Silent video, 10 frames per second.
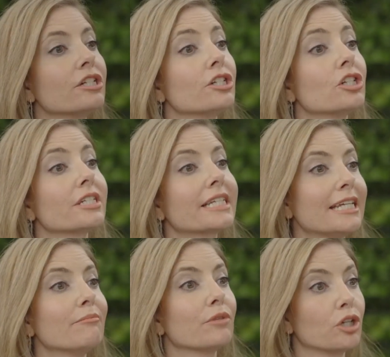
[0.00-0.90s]
to just
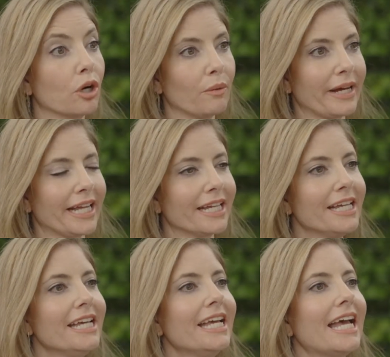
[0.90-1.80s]
keep going.
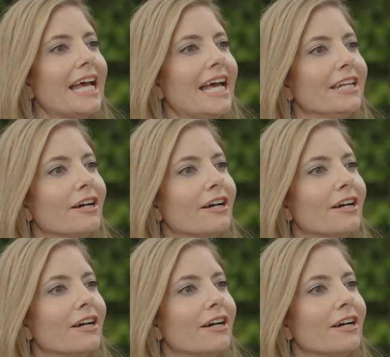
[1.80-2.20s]
And